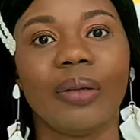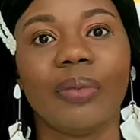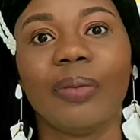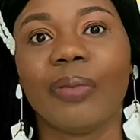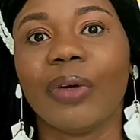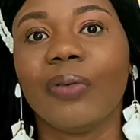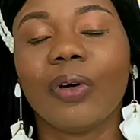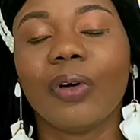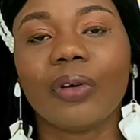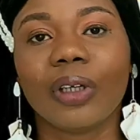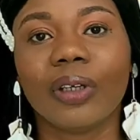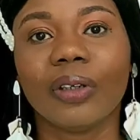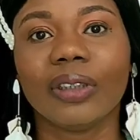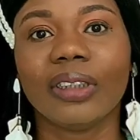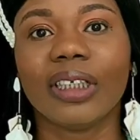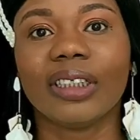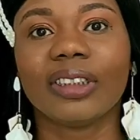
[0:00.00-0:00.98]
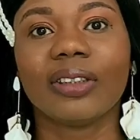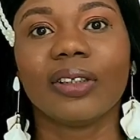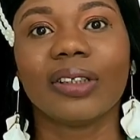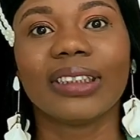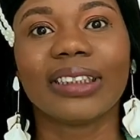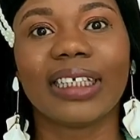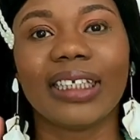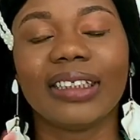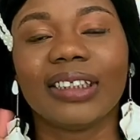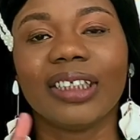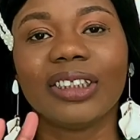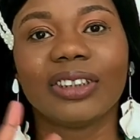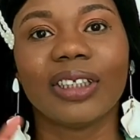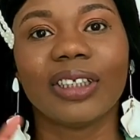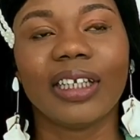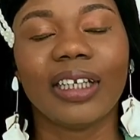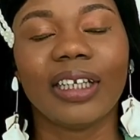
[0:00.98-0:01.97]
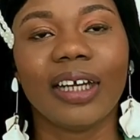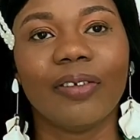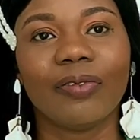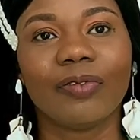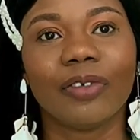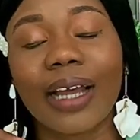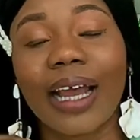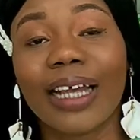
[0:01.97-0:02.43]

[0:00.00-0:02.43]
my work with God, there are songs I intentionally avoid,